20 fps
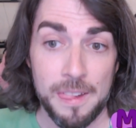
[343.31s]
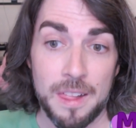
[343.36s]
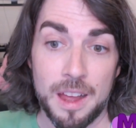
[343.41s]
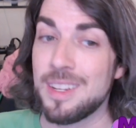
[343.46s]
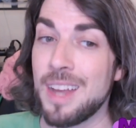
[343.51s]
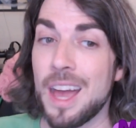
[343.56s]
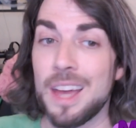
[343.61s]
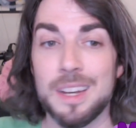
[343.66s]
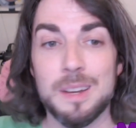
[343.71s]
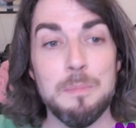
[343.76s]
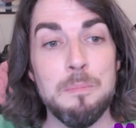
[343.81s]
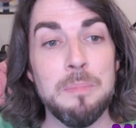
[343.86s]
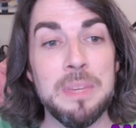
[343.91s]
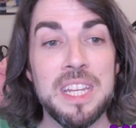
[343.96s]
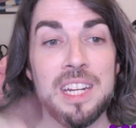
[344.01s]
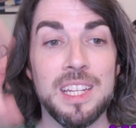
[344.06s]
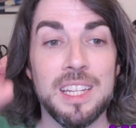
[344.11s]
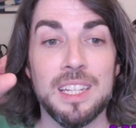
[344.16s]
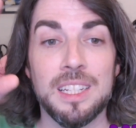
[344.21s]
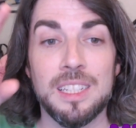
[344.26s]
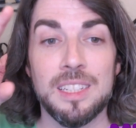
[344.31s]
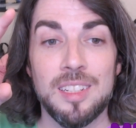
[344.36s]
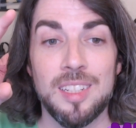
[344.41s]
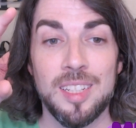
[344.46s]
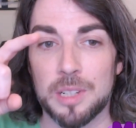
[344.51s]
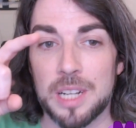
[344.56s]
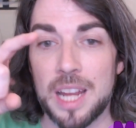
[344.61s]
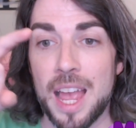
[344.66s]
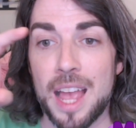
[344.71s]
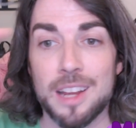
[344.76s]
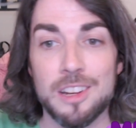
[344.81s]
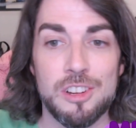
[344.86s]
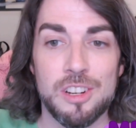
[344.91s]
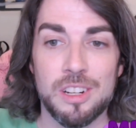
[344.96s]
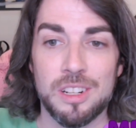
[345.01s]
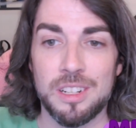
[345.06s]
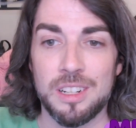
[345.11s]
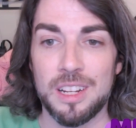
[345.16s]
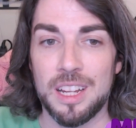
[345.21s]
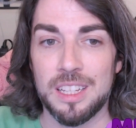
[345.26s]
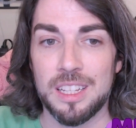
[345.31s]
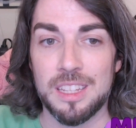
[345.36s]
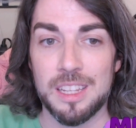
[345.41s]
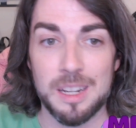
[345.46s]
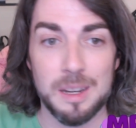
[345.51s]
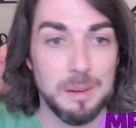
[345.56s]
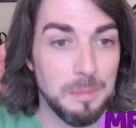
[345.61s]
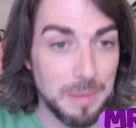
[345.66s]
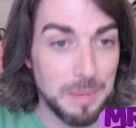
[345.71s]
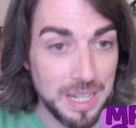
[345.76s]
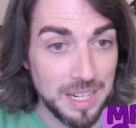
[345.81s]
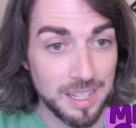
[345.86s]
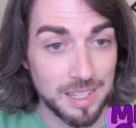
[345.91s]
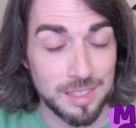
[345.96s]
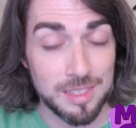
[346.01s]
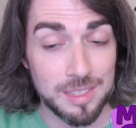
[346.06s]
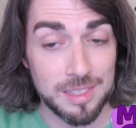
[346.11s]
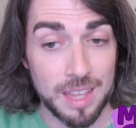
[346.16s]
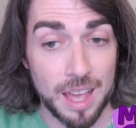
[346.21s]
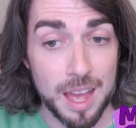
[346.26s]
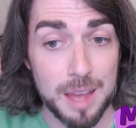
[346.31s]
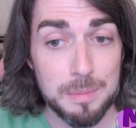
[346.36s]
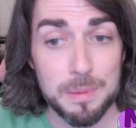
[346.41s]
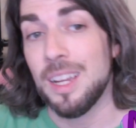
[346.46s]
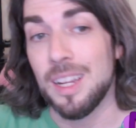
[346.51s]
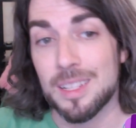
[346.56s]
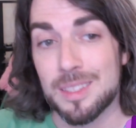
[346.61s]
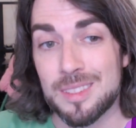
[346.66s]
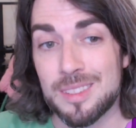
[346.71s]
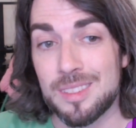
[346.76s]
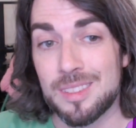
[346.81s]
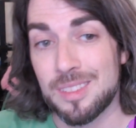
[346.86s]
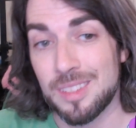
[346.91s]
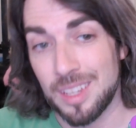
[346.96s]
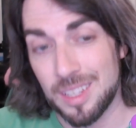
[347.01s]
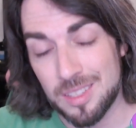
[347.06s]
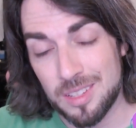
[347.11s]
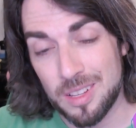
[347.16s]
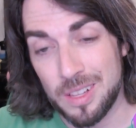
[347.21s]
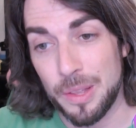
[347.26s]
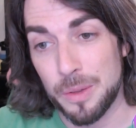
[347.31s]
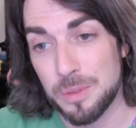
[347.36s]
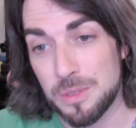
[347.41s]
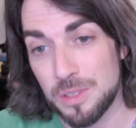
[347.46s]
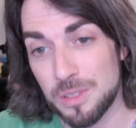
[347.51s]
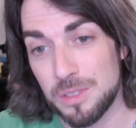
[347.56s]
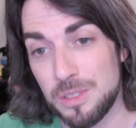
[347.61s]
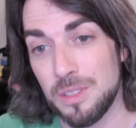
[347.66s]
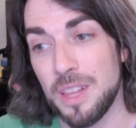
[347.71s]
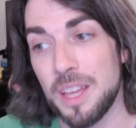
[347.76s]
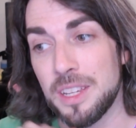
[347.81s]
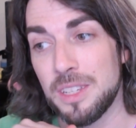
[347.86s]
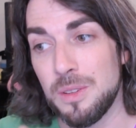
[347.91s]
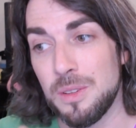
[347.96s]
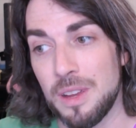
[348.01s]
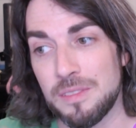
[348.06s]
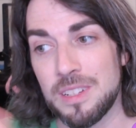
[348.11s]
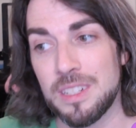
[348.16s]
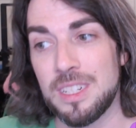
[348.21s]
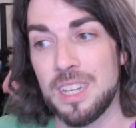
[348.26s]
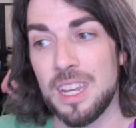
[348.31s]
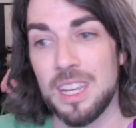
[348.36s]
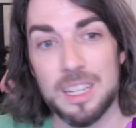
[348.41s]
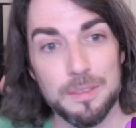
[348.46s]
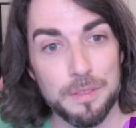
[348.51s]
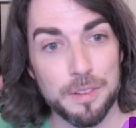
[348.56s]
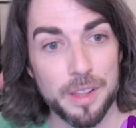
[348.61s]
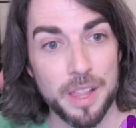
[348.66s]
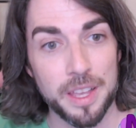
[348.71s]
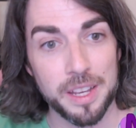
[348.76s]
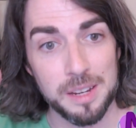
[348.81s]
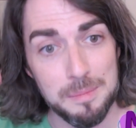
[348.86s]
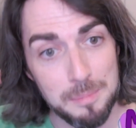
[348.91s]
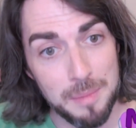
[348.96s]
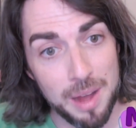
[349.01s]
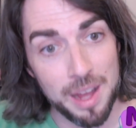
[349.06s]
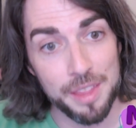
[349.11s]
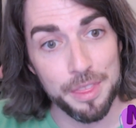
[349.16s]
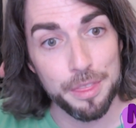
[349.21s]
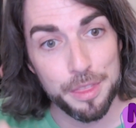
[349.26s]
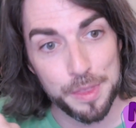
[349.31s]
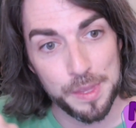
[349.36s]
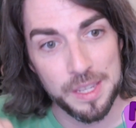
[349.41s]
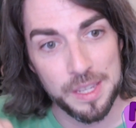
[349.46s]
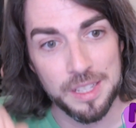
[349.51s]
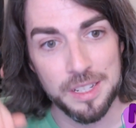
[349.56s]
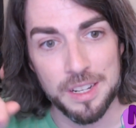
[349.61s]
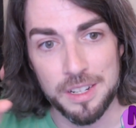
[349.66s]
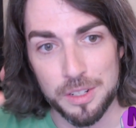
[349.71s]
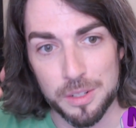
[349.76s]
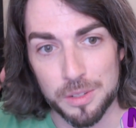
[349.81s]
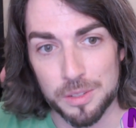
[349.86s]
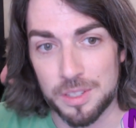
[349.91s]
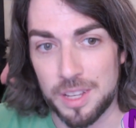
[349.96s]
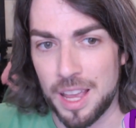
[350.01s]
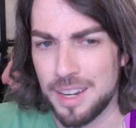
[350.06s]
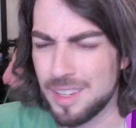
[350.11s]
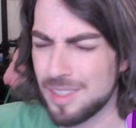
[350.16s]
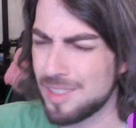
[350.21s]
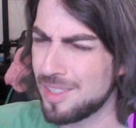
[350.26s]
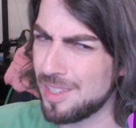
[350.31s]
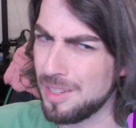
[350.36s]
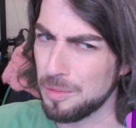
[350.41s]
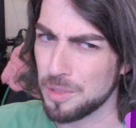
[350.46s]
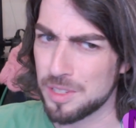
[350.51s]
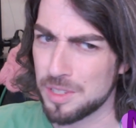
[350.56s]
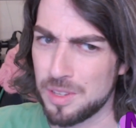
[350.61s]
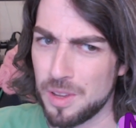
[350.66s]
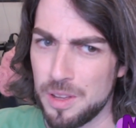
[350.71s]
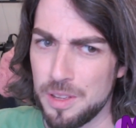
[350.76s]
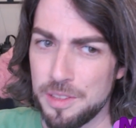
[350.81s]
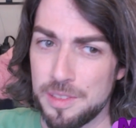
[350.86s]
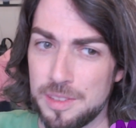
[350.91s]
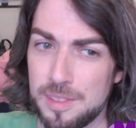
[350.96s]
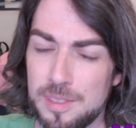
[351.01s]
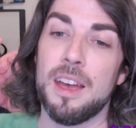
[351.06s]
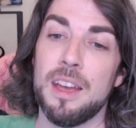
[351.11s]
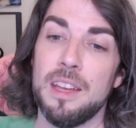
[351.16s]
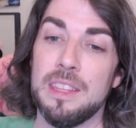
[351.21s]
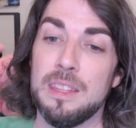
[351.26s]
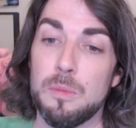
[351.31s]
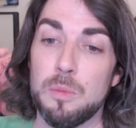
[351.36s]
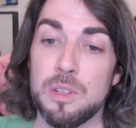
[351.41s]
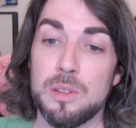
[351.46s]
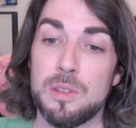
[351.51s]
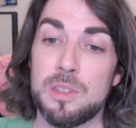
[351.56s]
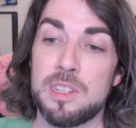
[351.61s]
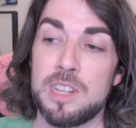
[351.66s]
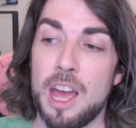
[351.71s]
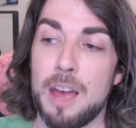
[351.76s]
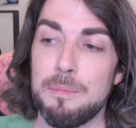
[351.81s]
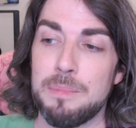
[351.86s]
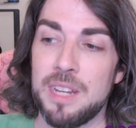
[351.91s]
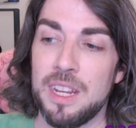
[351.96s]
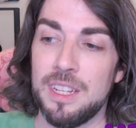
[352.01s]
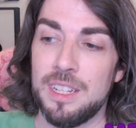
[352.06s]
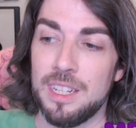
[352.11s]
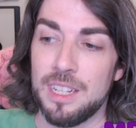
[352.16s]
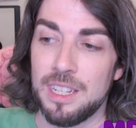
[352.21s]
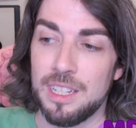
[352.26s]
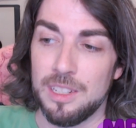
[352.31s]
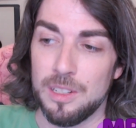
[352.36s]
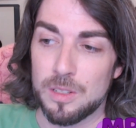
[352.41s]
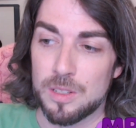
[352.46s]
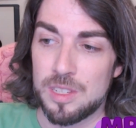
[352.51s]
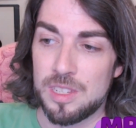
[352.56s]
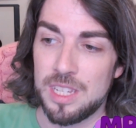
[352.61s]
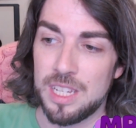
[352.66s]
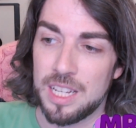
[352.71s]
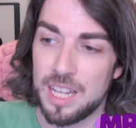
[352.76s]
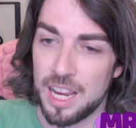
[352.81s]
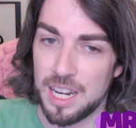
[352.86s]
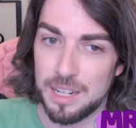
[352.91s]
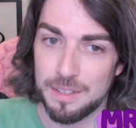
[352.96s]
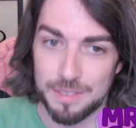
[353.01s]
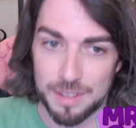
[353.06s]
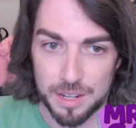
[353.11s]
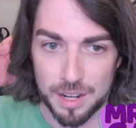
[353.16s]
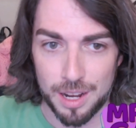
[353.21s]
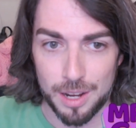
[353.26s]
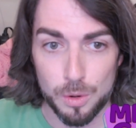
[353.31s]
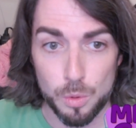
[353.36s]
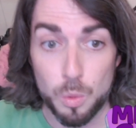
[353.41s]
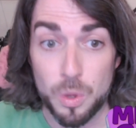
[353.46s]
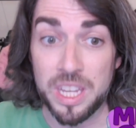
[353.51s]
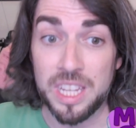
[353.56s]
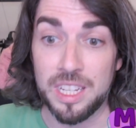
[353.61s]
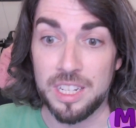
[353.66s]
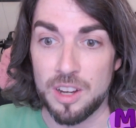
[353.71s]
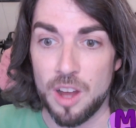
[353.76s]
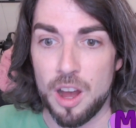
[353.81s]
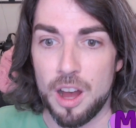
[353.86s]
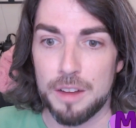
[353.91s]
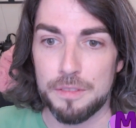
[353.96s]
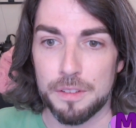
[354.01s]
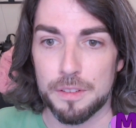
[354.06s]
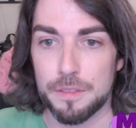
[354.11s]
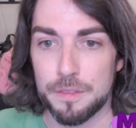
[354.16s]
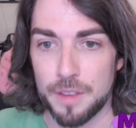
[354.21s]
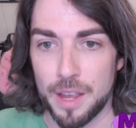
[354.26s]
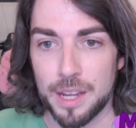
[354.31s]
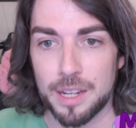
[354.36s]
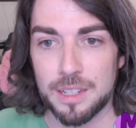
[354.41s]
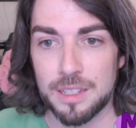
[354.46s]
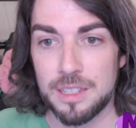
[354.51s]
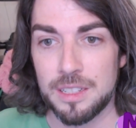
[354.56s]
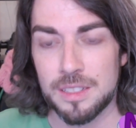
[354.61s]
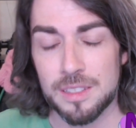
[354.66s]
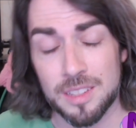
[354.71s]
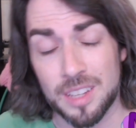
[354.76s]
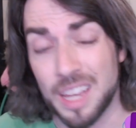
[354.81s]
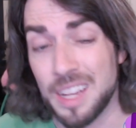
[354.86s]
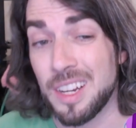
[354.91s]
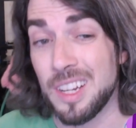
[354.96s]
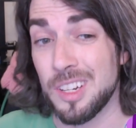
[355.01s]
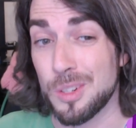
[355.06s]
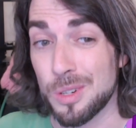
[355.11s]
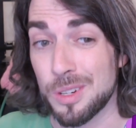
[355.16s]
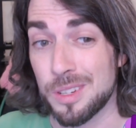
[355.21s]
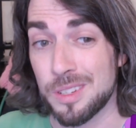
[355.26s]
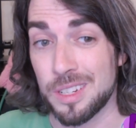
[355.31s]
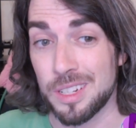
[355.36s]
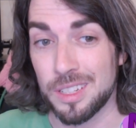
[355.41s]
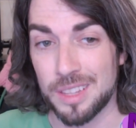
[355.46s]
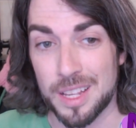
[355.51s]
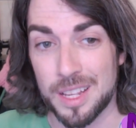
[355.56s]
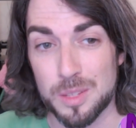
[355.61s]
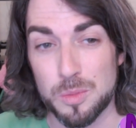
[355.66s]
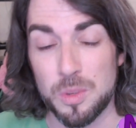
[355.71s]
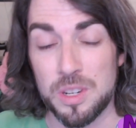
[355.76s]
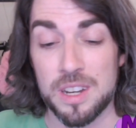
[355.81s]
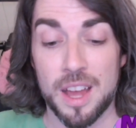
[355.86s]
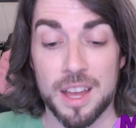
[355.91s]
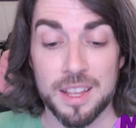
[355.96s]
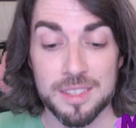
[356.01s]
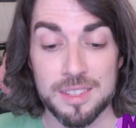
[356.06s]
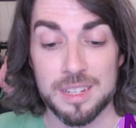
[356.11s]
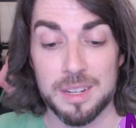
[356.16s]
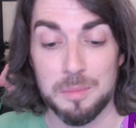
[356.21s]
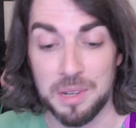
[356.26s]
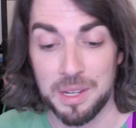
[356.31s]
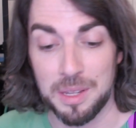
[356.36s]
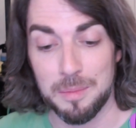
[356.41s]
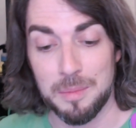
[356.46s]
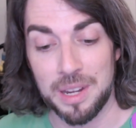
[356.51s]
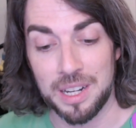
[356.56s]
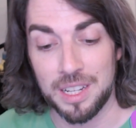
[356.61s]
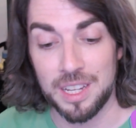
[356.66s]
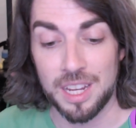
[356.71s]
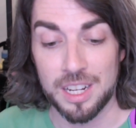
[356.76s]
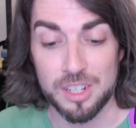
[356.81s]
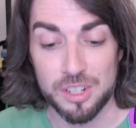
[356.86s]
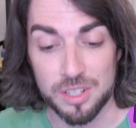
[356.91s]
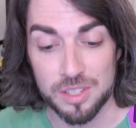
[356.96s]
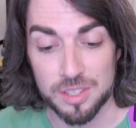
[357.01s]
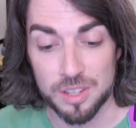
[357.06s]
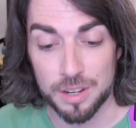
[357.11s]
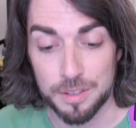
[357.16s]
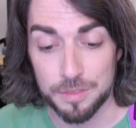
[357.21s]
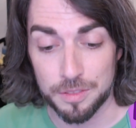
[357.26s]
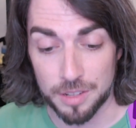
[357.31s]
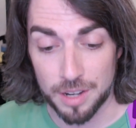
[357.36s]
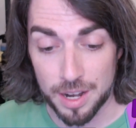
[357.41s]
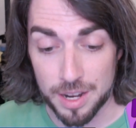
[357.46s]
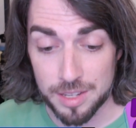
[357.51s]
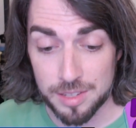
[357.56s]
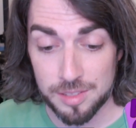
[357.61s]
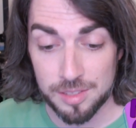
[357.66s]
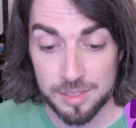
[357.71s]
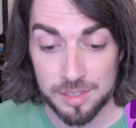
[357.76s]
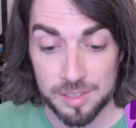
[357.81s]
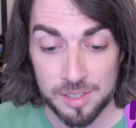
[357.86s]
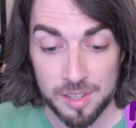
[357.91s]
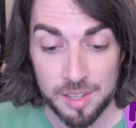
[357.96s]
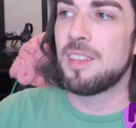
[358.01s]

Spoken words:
Not an immediate reaction and then an immediate stop. It's closer to like you have to take it for like a month and then you'll kind of see results. And then when you stop taking it, you'll see kind of a wean off effect. It's kind of interesting. That's what non-stimulant medications are for us.